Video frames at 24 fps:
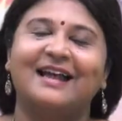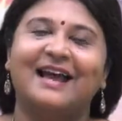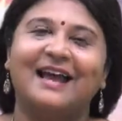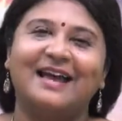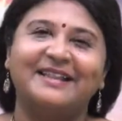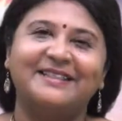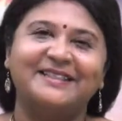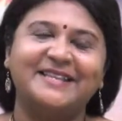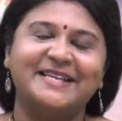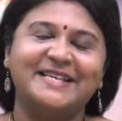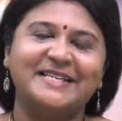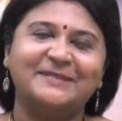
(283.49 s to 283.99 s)

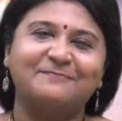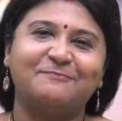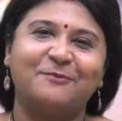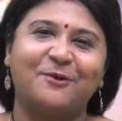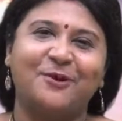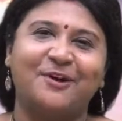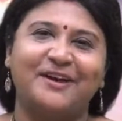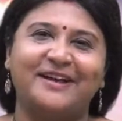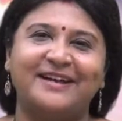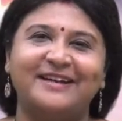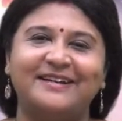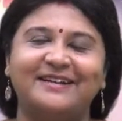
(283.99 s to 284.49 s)
At this
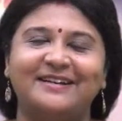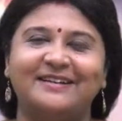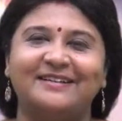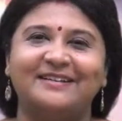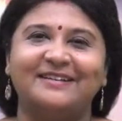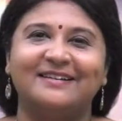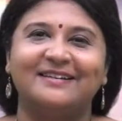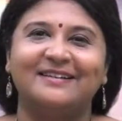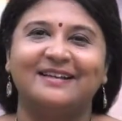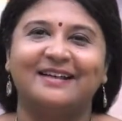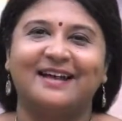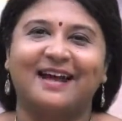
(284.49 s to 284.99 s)
point,
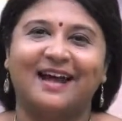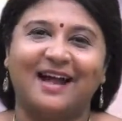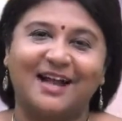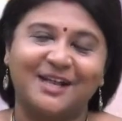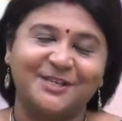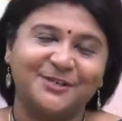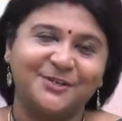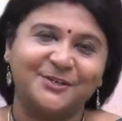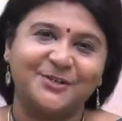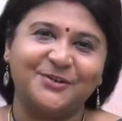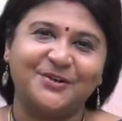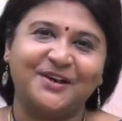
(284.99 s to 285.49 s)

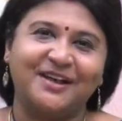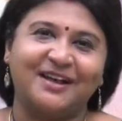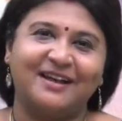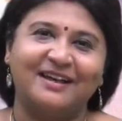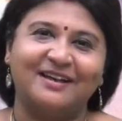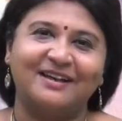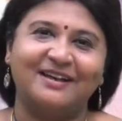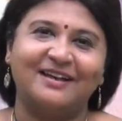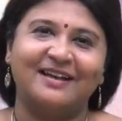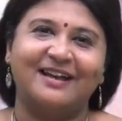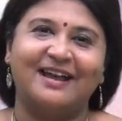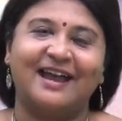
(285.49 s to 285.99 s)

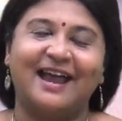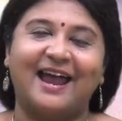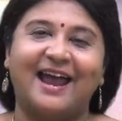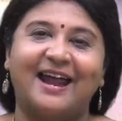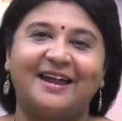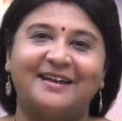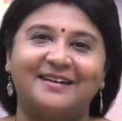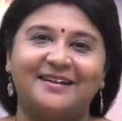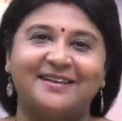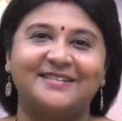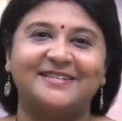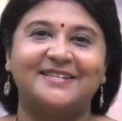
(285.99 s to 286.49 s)
Arjuna
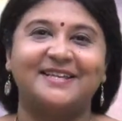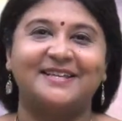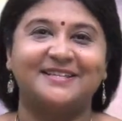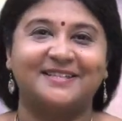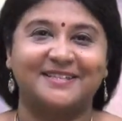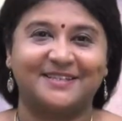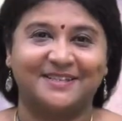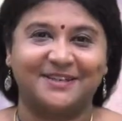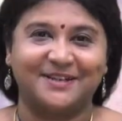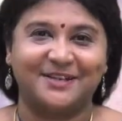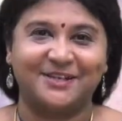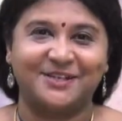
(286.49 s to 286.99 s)

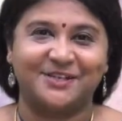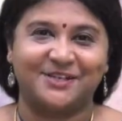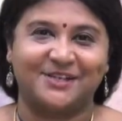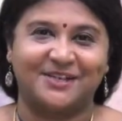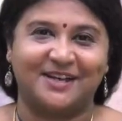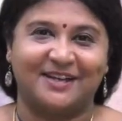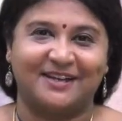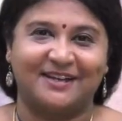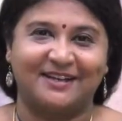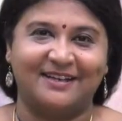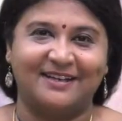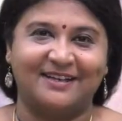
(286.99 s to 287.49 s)
addresses
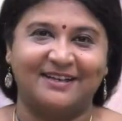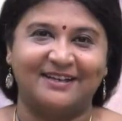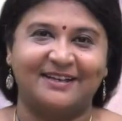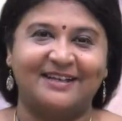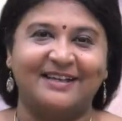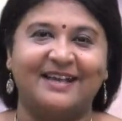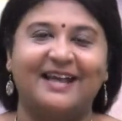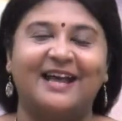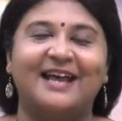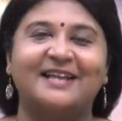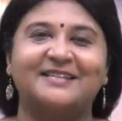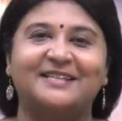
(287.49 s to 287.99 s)
Krishna
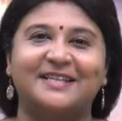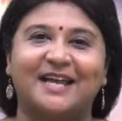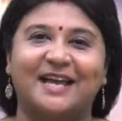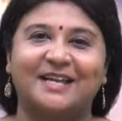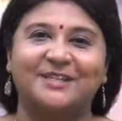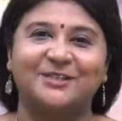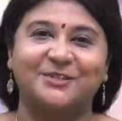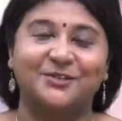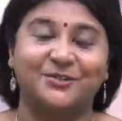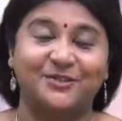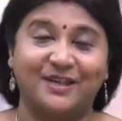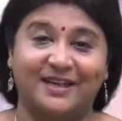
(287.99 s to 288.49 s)
as
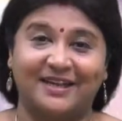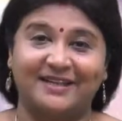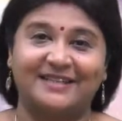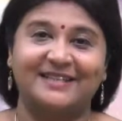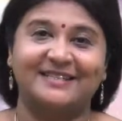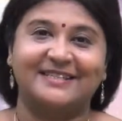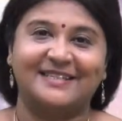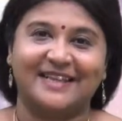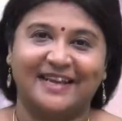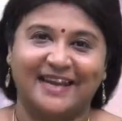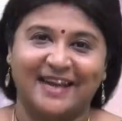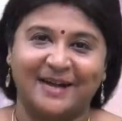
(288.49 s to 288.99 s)
Achyuta in
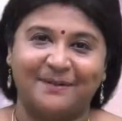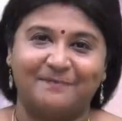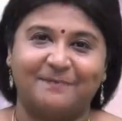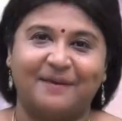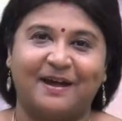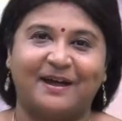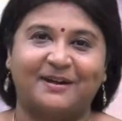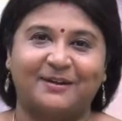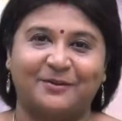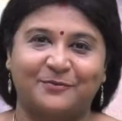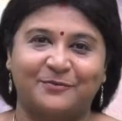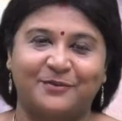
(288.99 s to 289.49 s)
the second
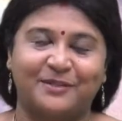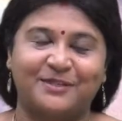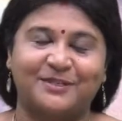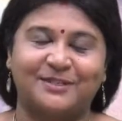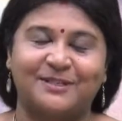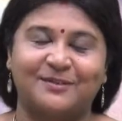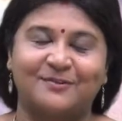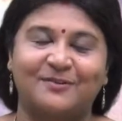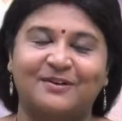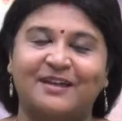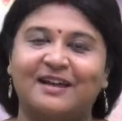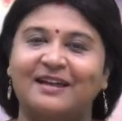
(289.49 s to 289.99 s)
part of the
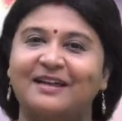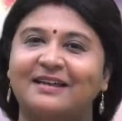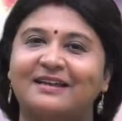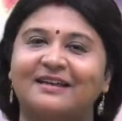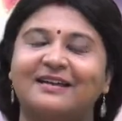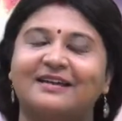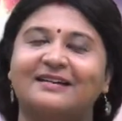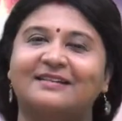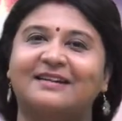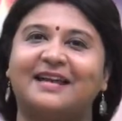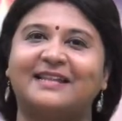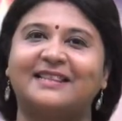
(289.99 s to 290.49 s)
sloka.
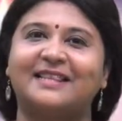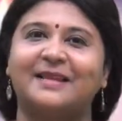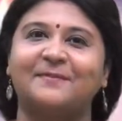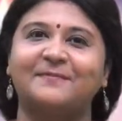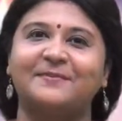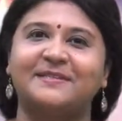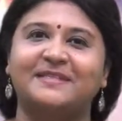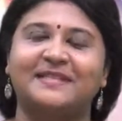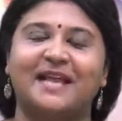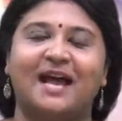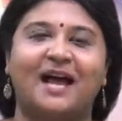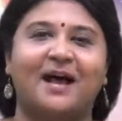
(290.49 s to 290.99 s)

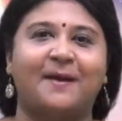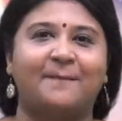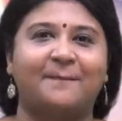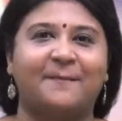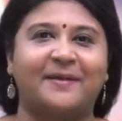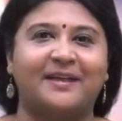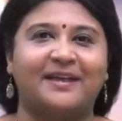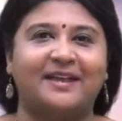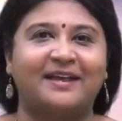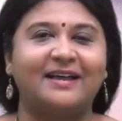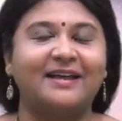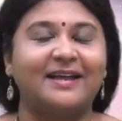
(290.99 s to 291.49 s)
Ratham
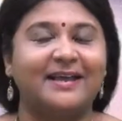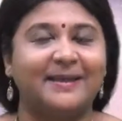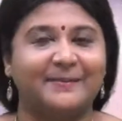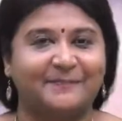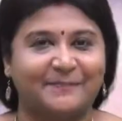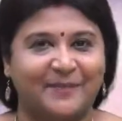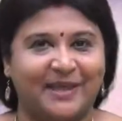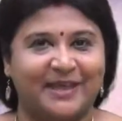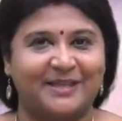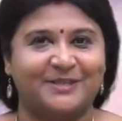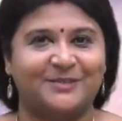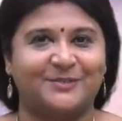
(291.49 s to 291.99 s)
stapaya
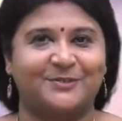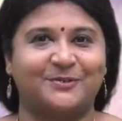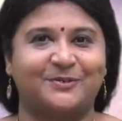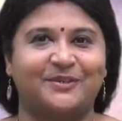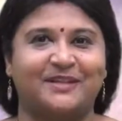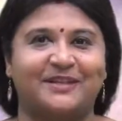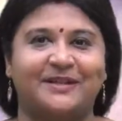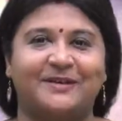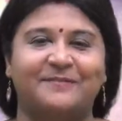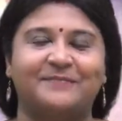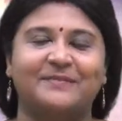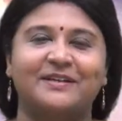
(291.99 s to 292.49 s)

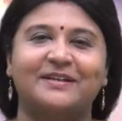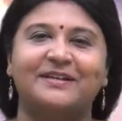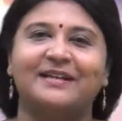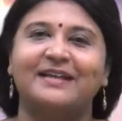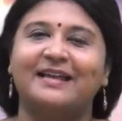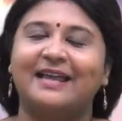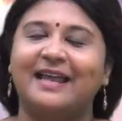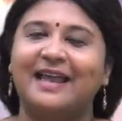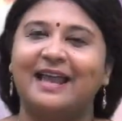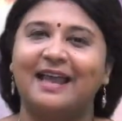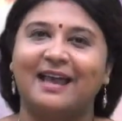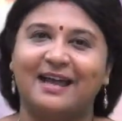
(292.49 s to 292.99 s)
mechyuta.
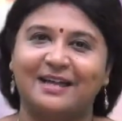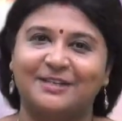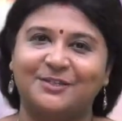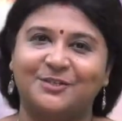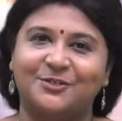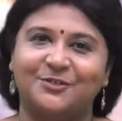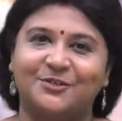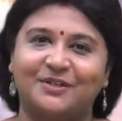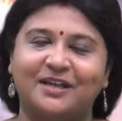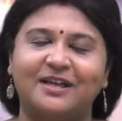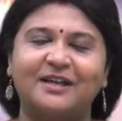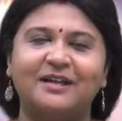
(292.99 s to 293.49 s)
Hey
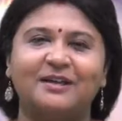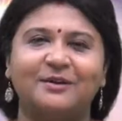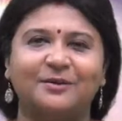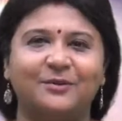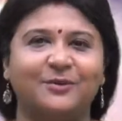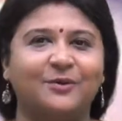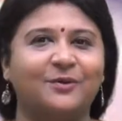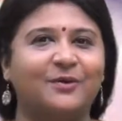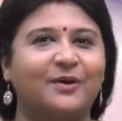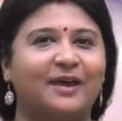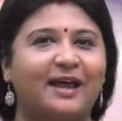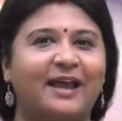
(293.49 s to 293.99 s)
Achyuta,
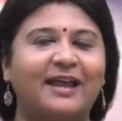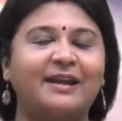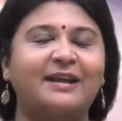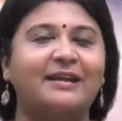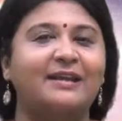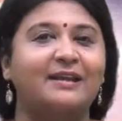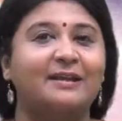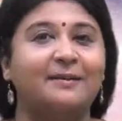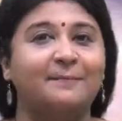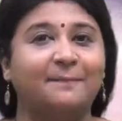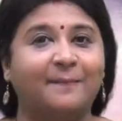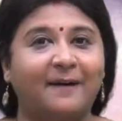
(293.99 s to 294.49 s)
go
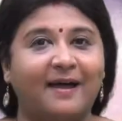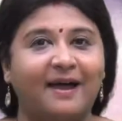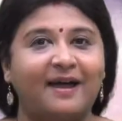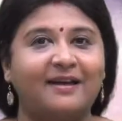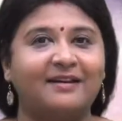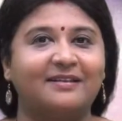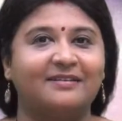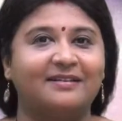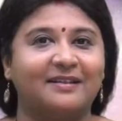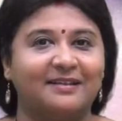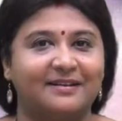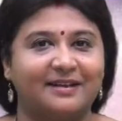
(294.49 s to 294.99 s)
and
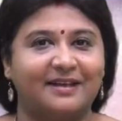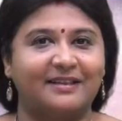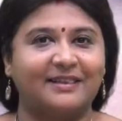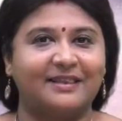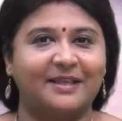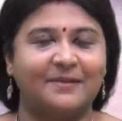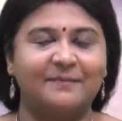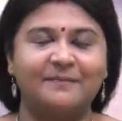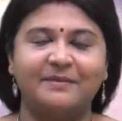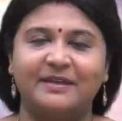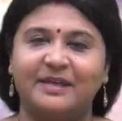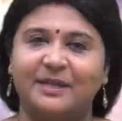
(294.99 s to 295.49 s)
park the
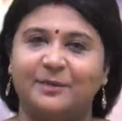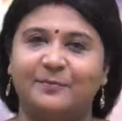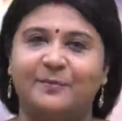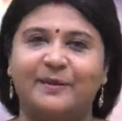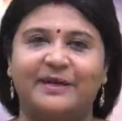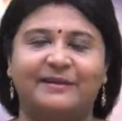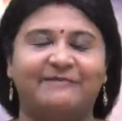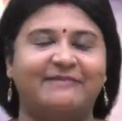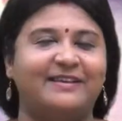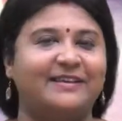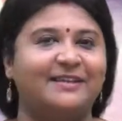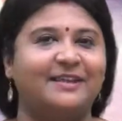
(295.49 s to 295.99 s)
Ratham in
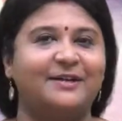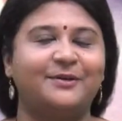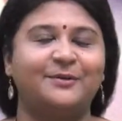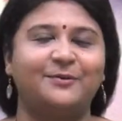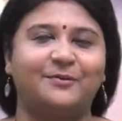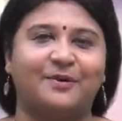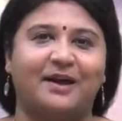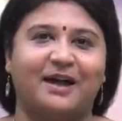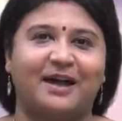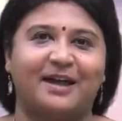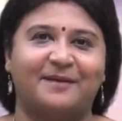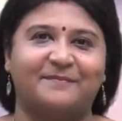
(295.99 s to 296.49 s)
between the
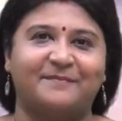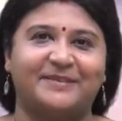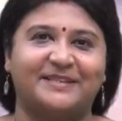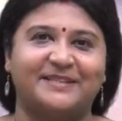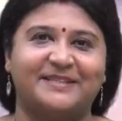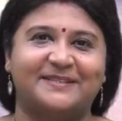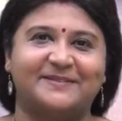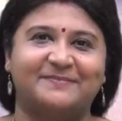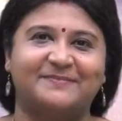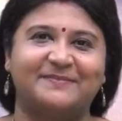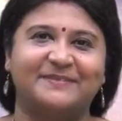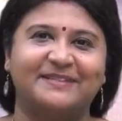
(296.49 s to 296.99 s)
2
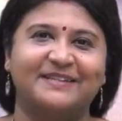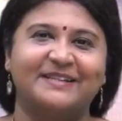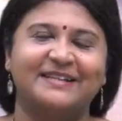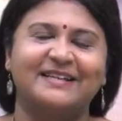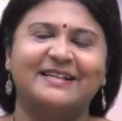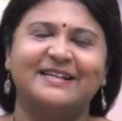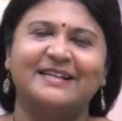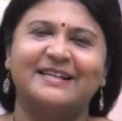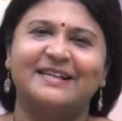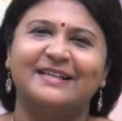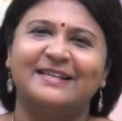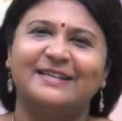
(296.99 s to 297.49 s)
armies.
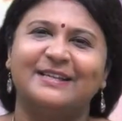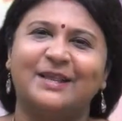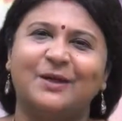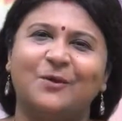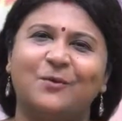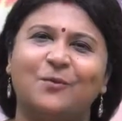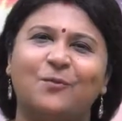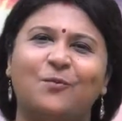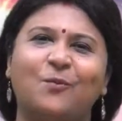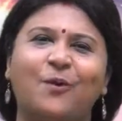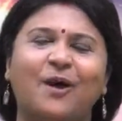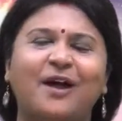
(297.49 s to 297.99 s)

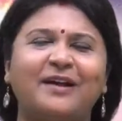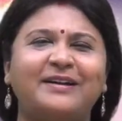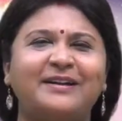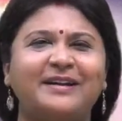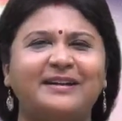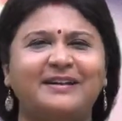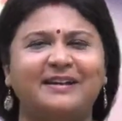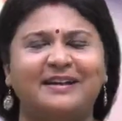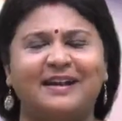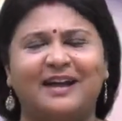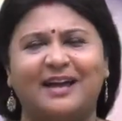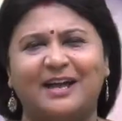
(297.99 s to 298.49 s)
Now, what
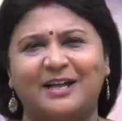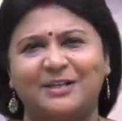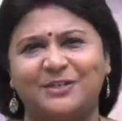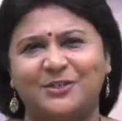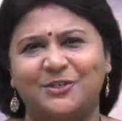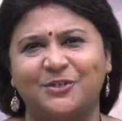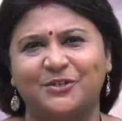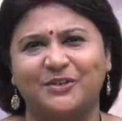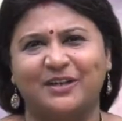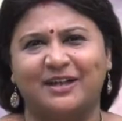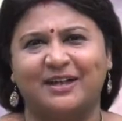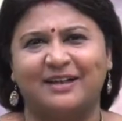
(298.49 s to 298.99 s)
did
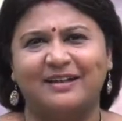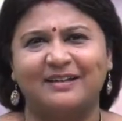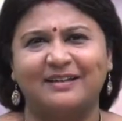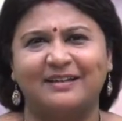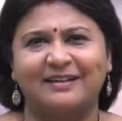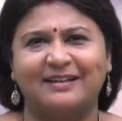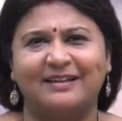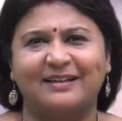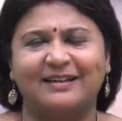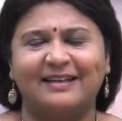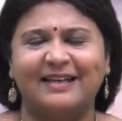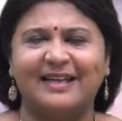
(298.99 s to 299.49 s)
Arjuna
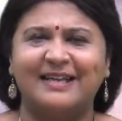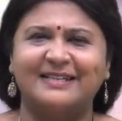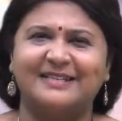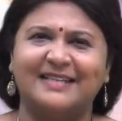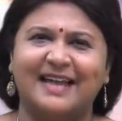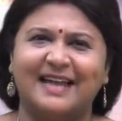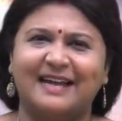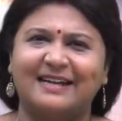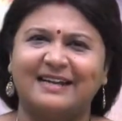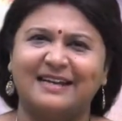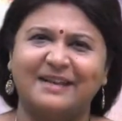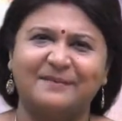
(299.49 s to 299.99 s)

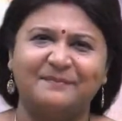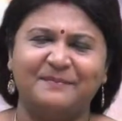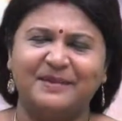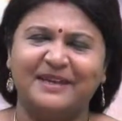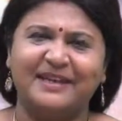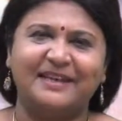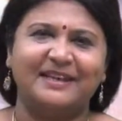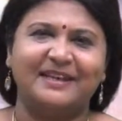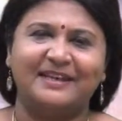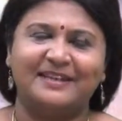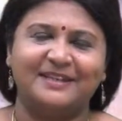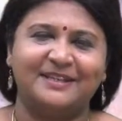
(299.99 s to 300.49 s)
exactly
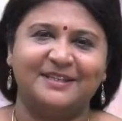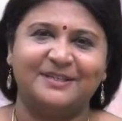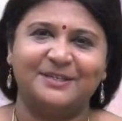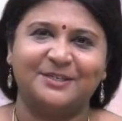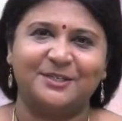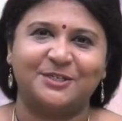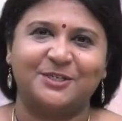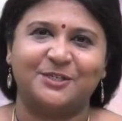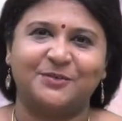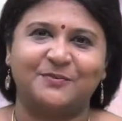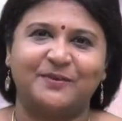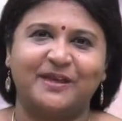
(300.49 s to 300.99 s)
mean in this
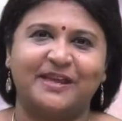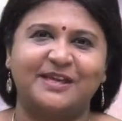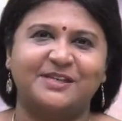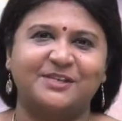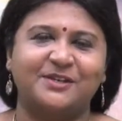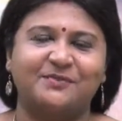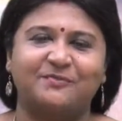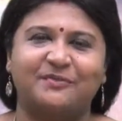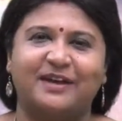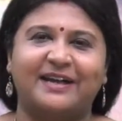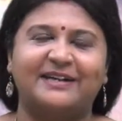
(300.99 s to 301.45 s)
situation?